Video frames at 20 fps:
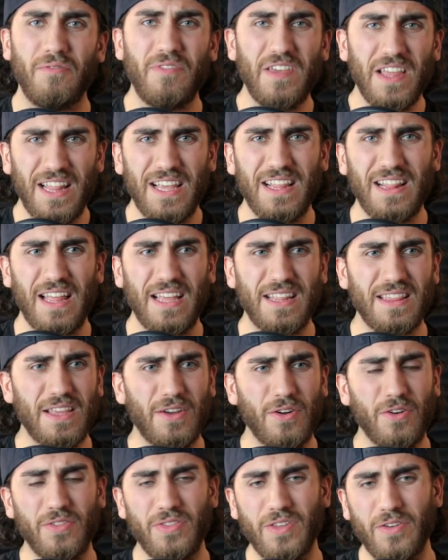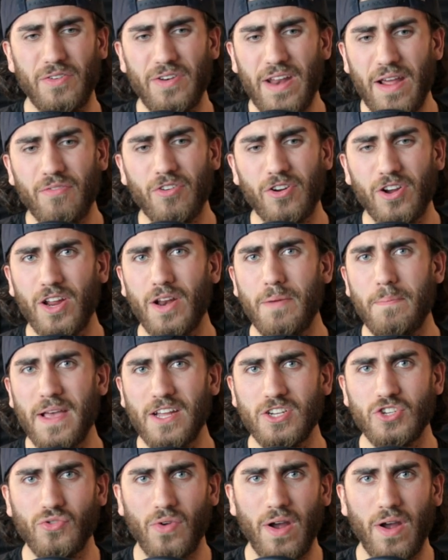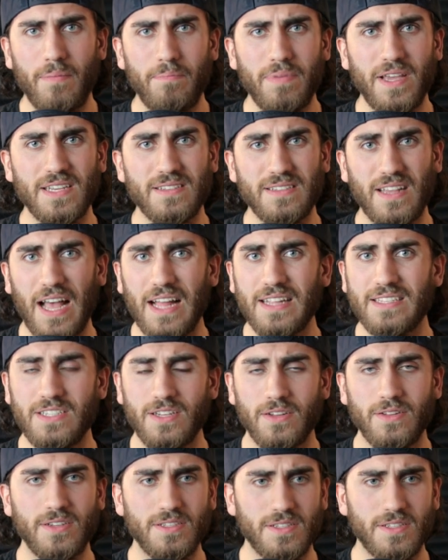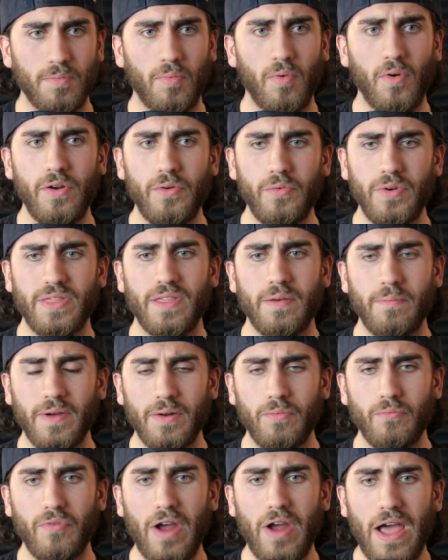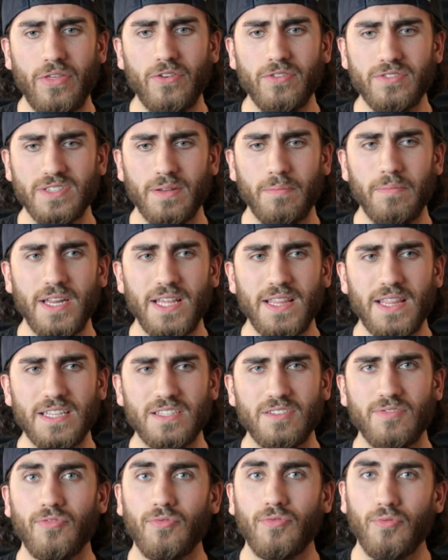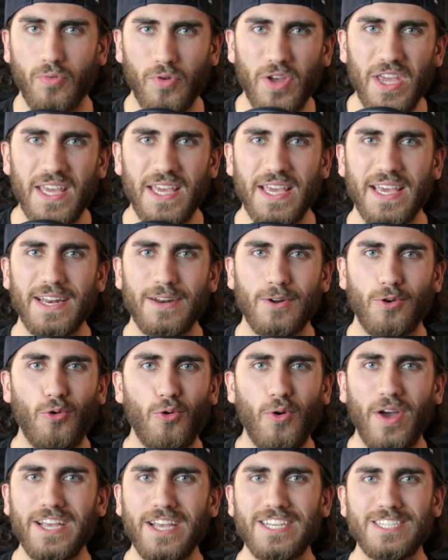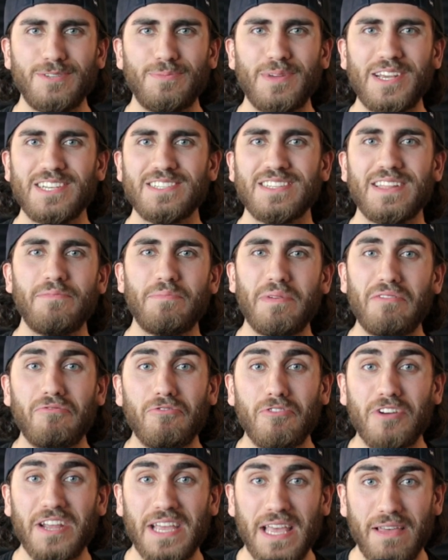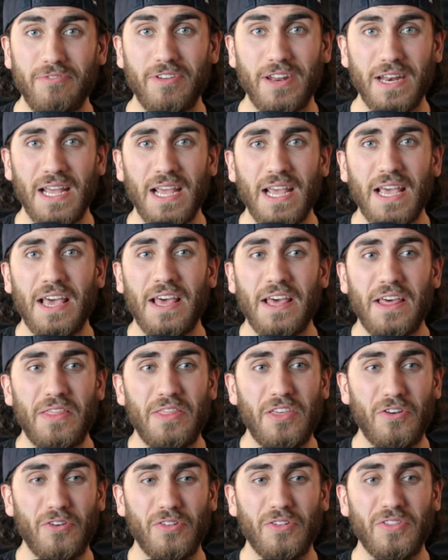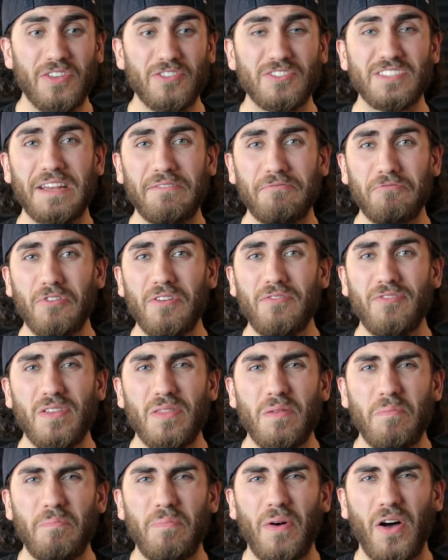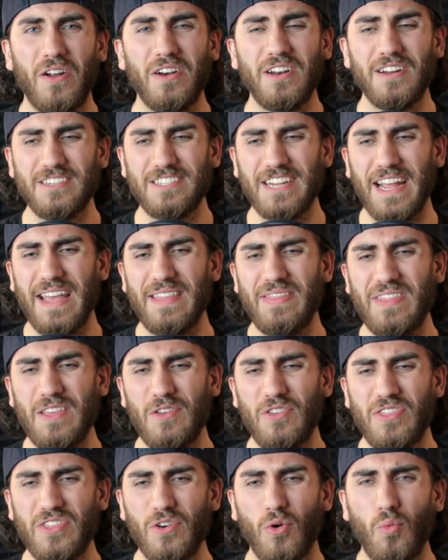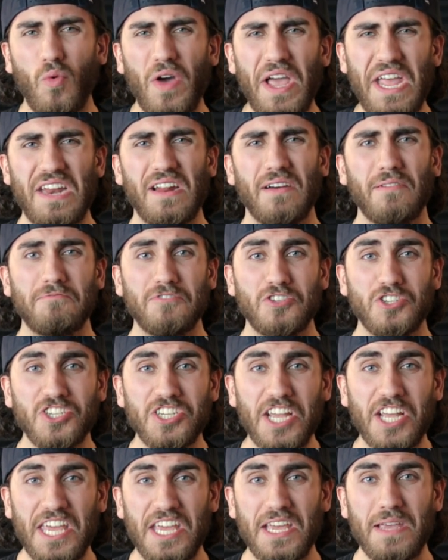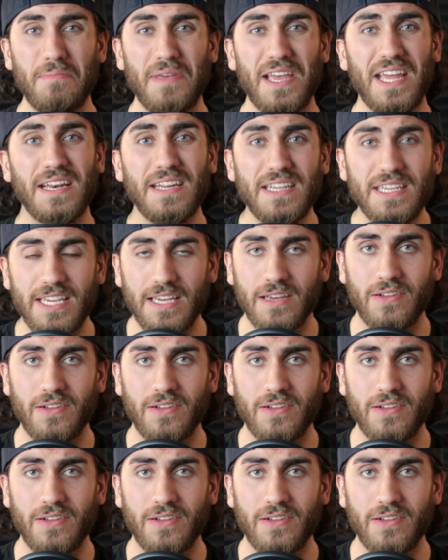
feeling like they're they're never going to measure up because God's still disappointed with them, but rather somebody that's free in Christ because they've been forgiven. They're, they're set free from the bondage and the, the weight of shame and